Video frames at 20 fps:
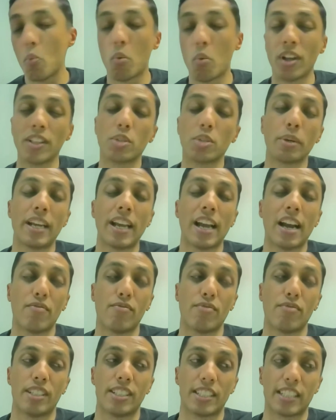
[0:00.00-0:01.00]
Once we
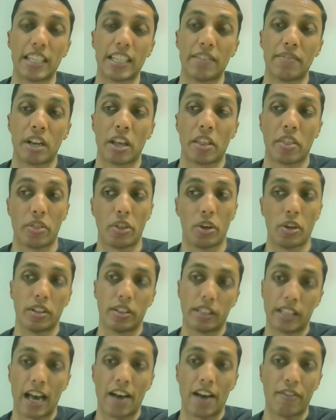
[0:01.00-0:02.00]
have received
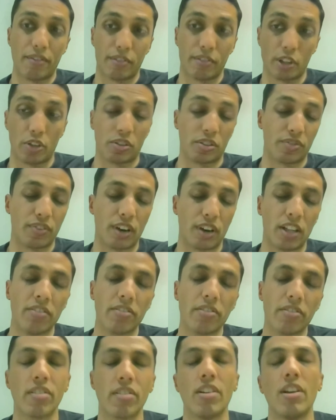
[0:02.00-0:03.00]
those
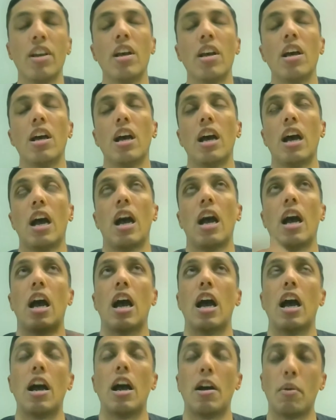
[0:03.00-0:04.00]
funds,
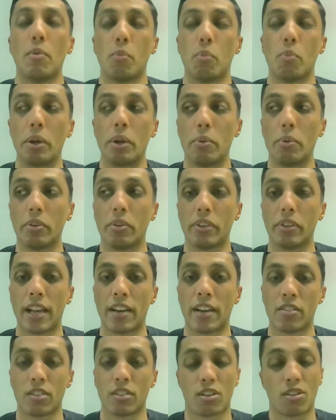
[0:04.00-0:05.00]
we will
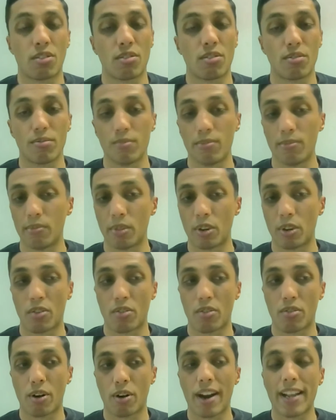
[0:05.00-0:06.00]
then
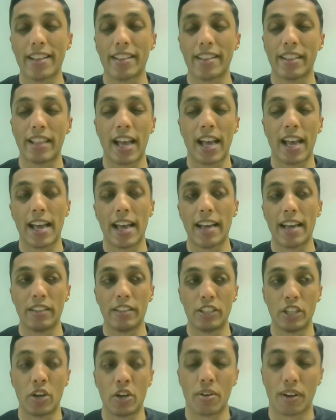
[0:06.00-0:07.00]
credit
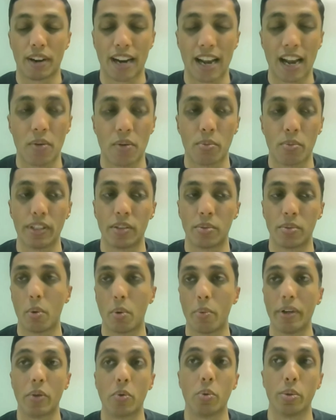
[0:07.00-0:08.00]
their donor account with
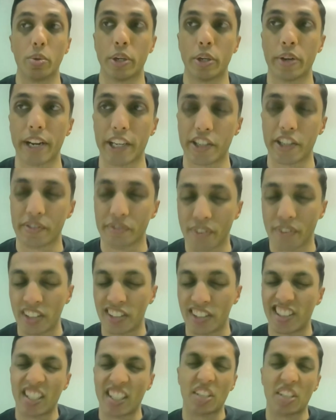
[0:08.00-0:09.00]
what we call donation funds.